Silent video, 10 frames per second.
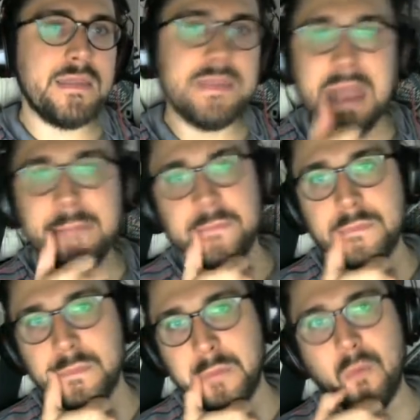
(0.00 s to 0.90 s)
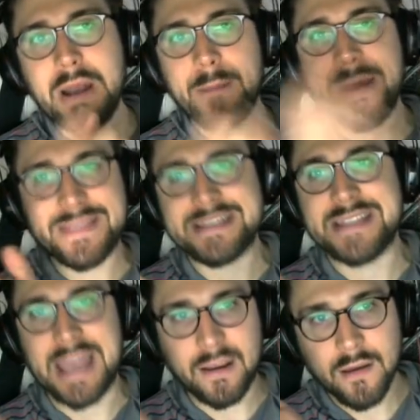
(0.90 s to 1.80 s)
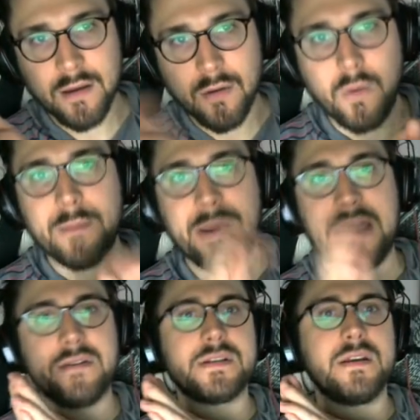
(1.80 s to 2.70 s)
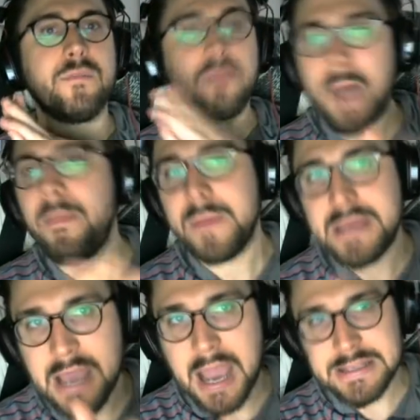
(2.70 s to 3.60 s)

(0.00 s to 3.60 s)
But what about this deck? What about probably, I